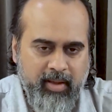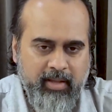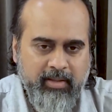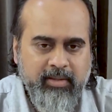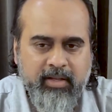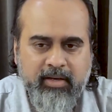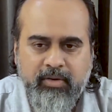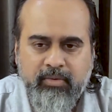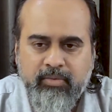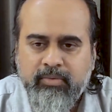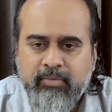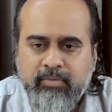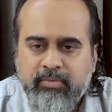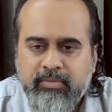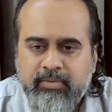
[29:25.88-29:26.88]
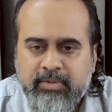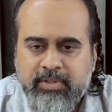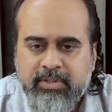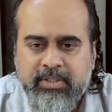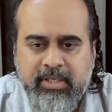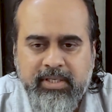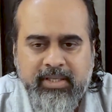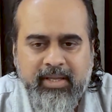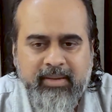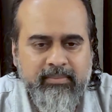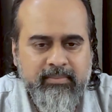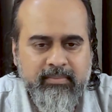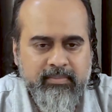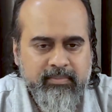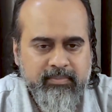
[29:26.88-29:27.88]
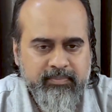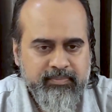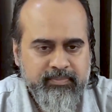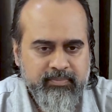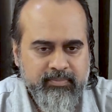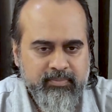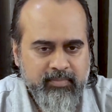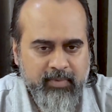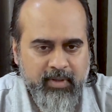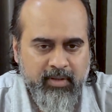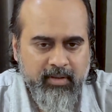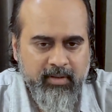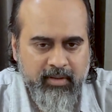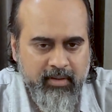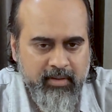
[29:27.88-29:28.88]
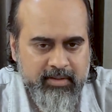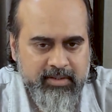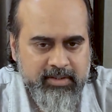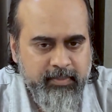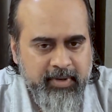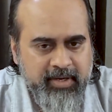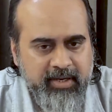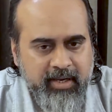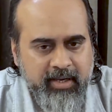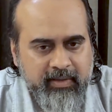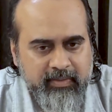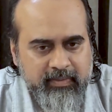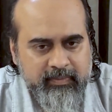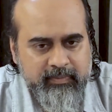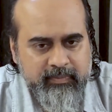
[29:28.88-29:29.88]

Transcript: and then you see them splitting.